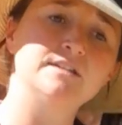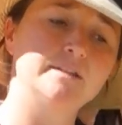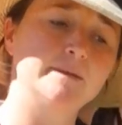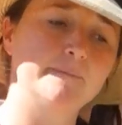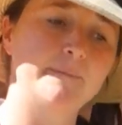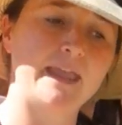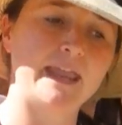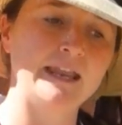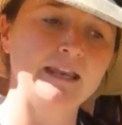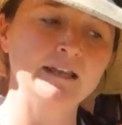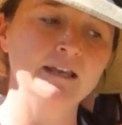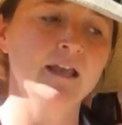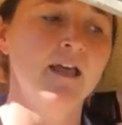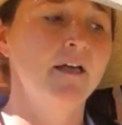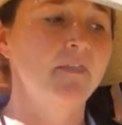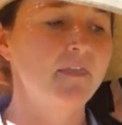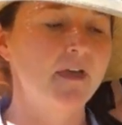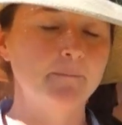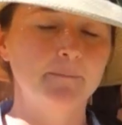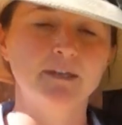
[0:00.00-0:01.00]
the mane,
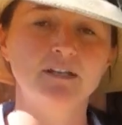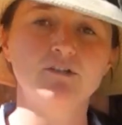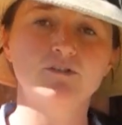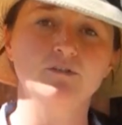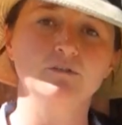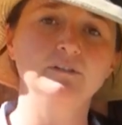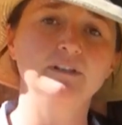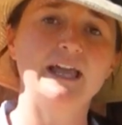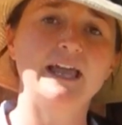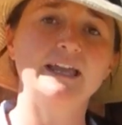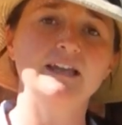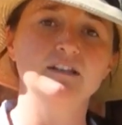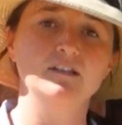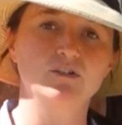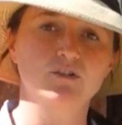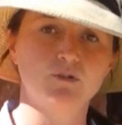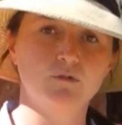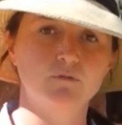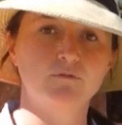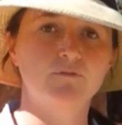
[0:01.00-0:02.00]
that means your leg is
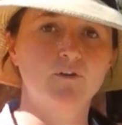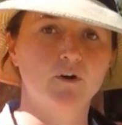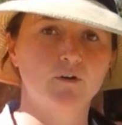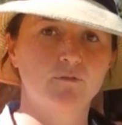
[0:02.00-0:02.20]
too far